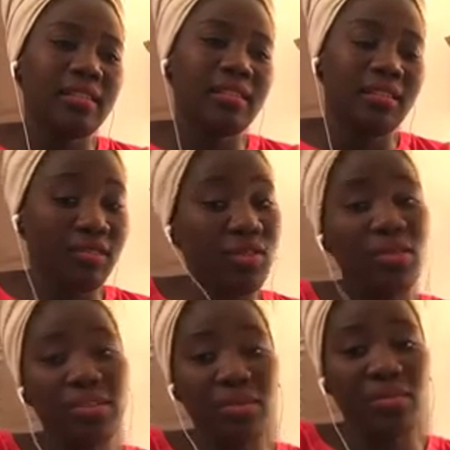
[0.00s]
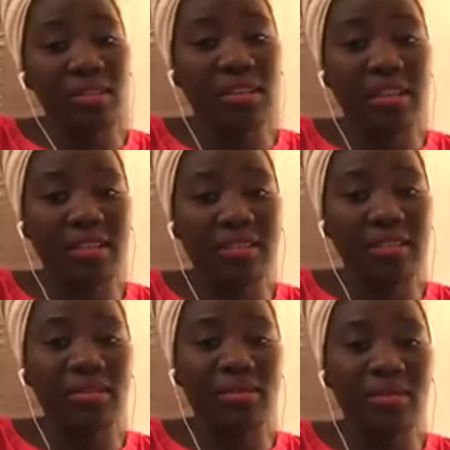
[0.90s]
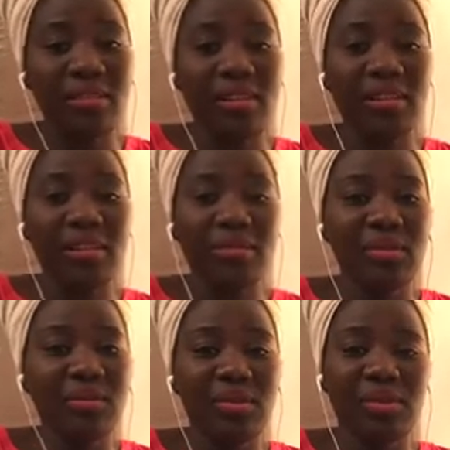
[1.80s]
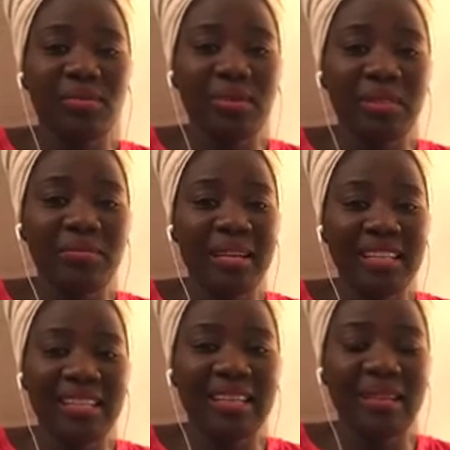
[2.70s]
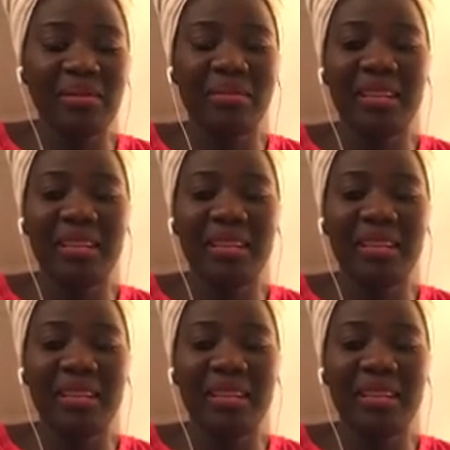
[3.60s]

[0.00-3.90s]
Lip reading: Of course, it was scary. It was like, it was really, really messed up.